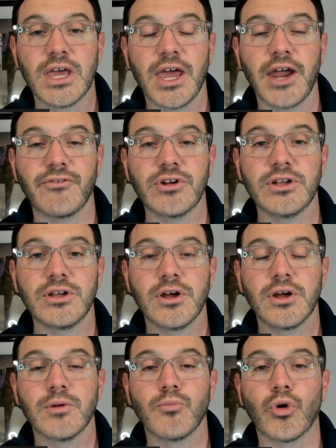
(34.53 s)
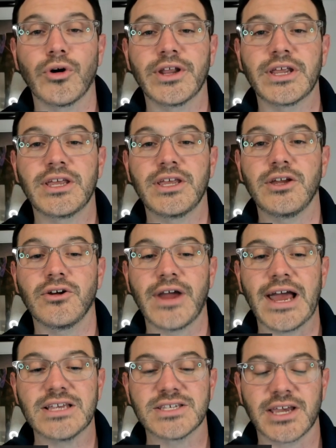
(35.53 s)
every morning here
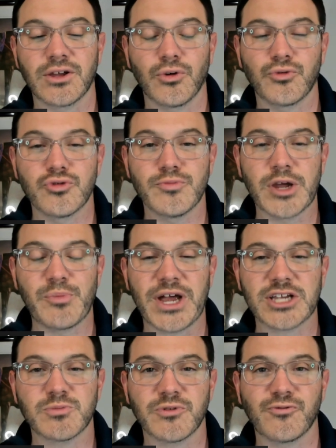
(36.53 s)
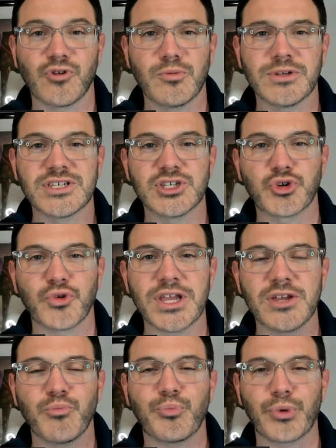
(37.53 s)
as I go through my past performances.
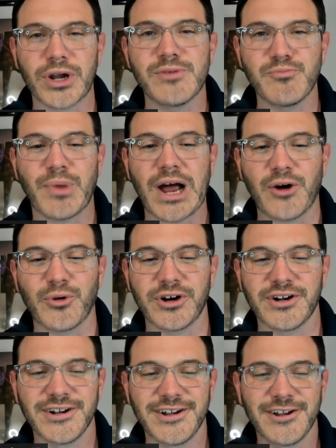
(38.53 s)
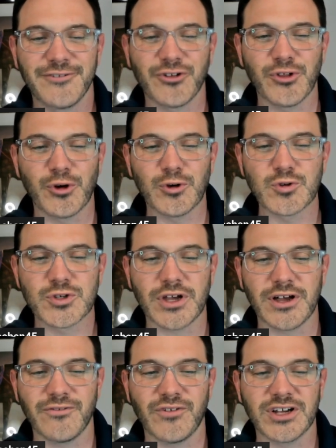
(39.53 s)
Great brain power for those
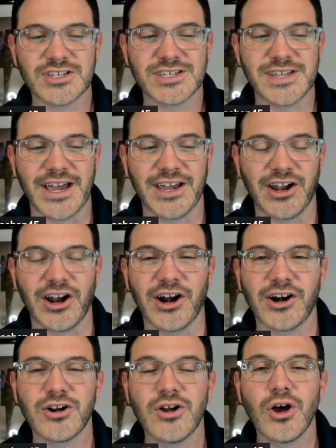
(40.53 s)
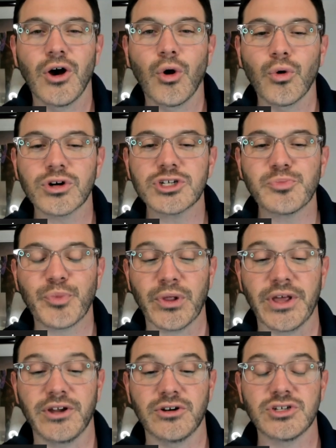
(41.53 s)
of us that are horse
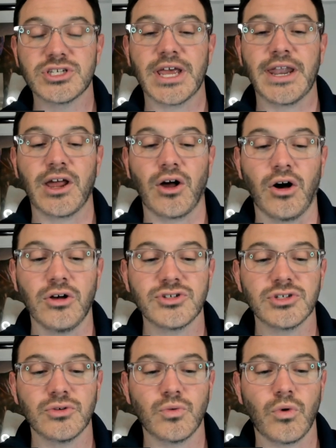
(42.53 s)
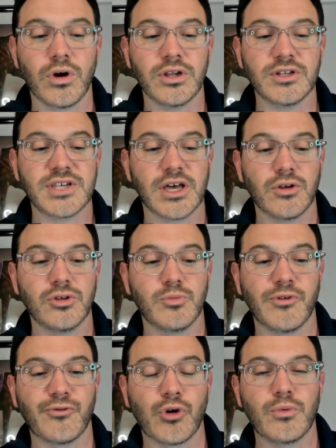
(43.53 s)
players. And I also want to tell you,
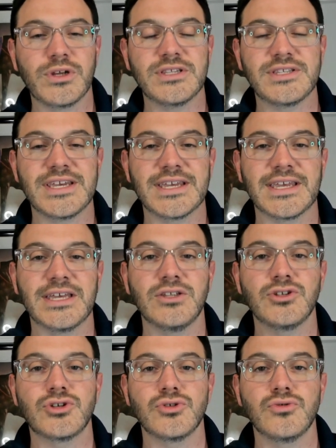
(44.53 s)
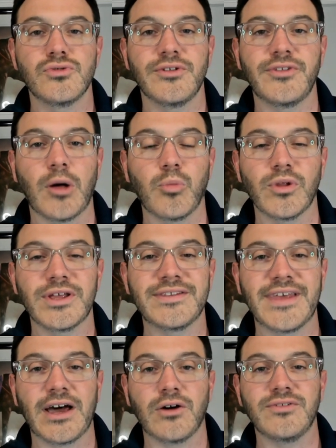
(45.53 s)
before we dig into the Doubling
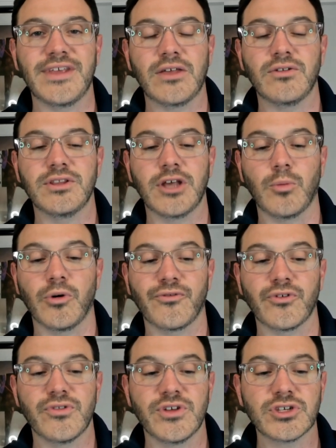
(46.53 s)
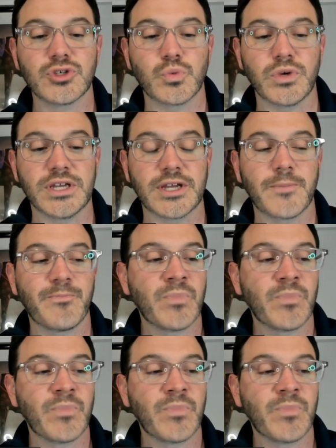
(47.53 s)
Down Daily Double for this week,